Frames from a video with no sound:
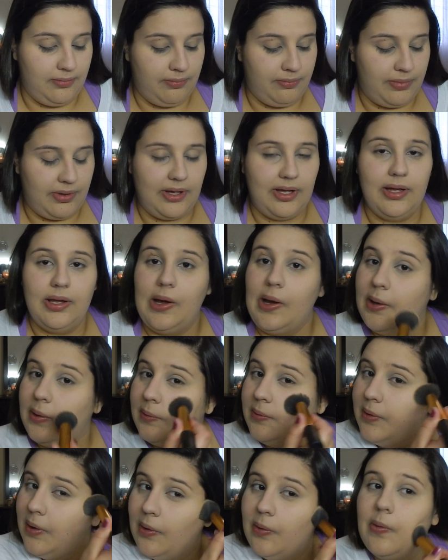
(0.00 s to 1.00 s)
But I
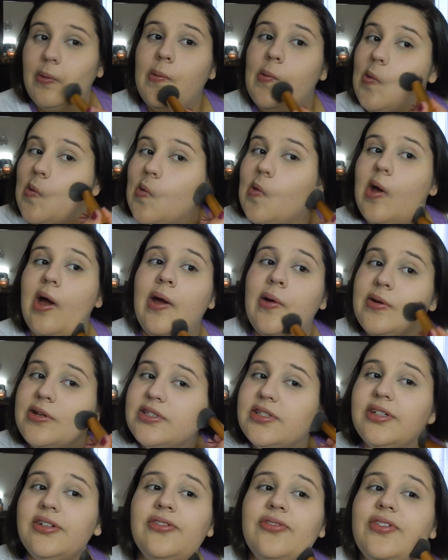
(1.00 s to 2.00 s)
don't know. I always
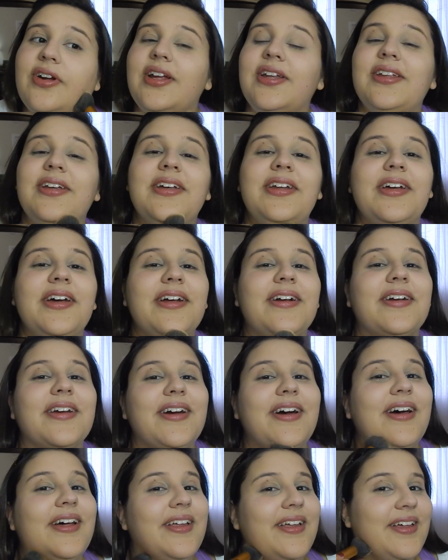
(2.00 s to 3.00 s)
get afraid to get a
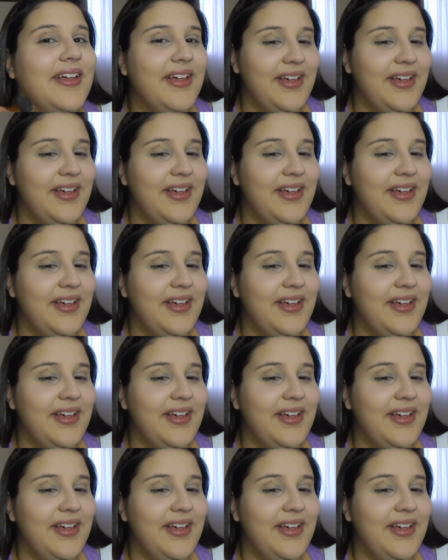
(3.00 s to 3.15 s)
haircut.